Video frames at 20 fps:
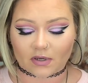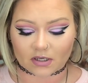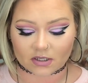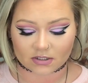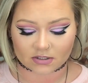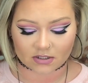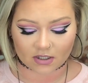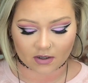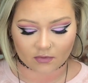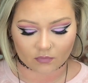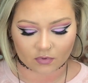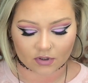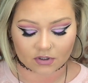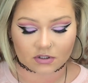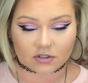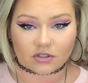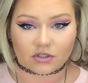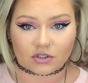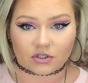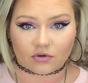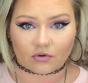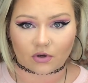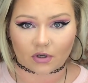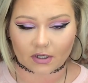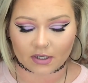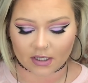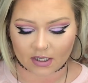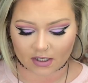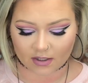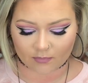because I wanted to do it
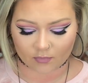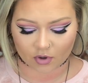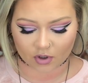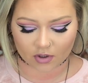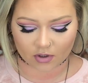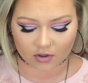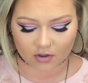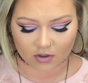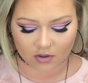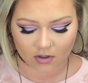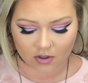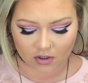on camera.